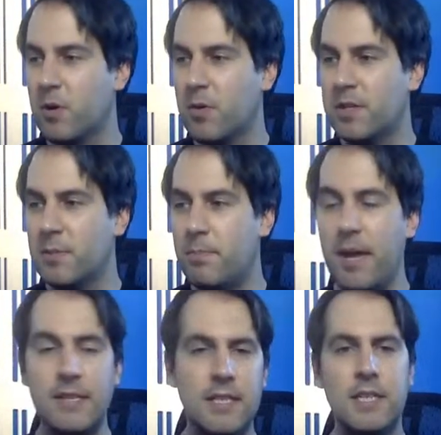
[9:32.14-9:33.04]
We're going to
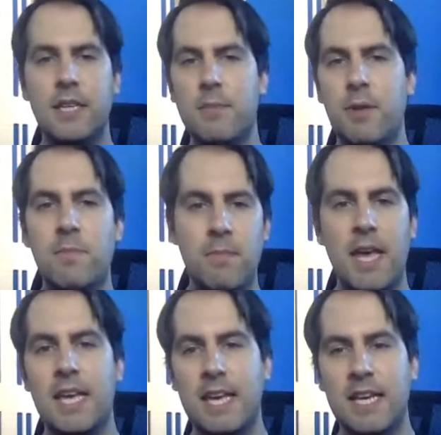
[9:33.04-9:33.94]
basically be
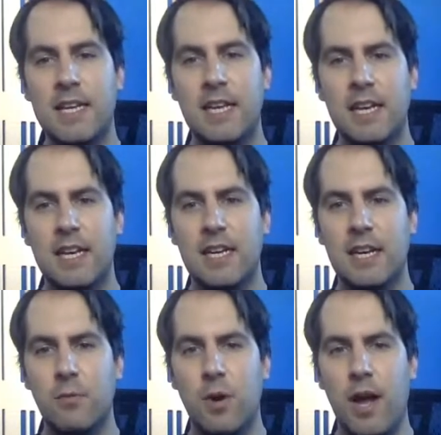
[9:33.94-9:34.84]
making
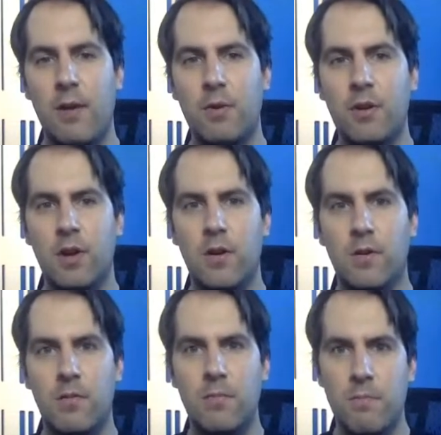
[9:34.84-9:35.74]
what I would
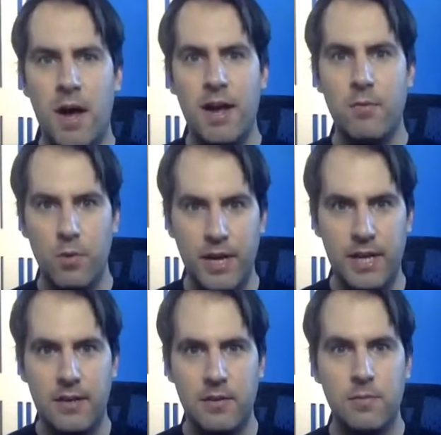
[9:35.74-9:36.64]
call my
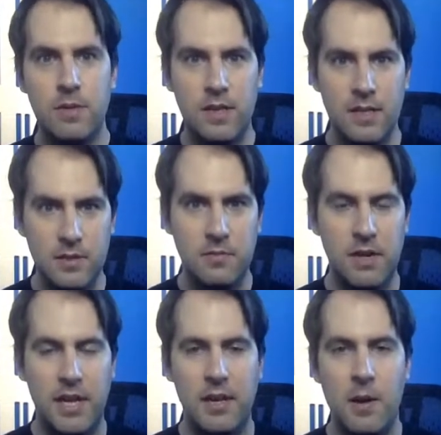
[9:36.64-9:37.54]
rig with this
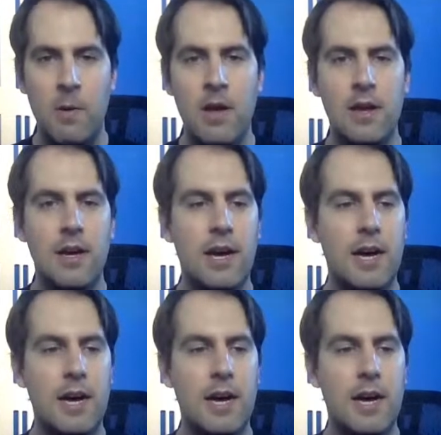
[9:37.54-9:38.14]
video.